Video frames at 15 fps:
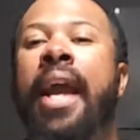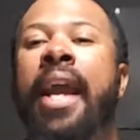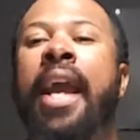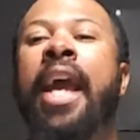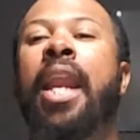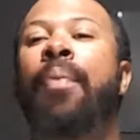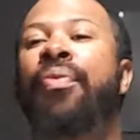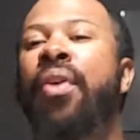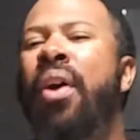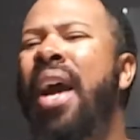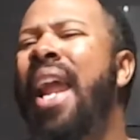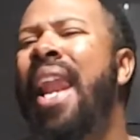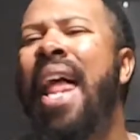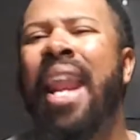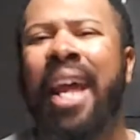get up there.
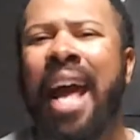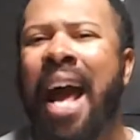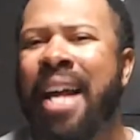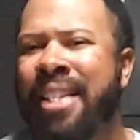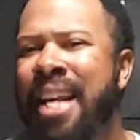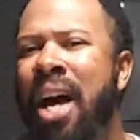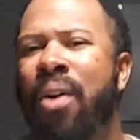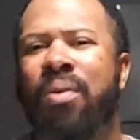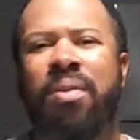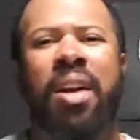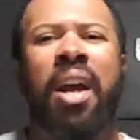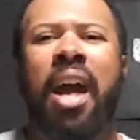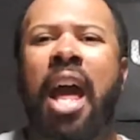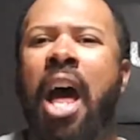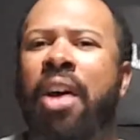Got a lot of guys out.
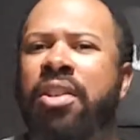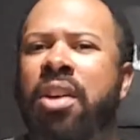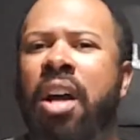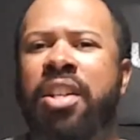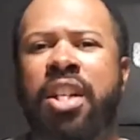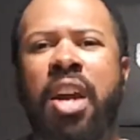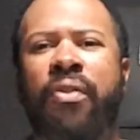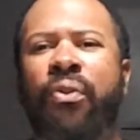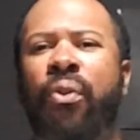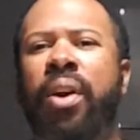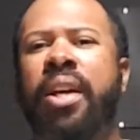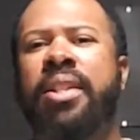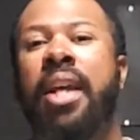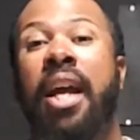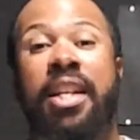Alshon Jeffries,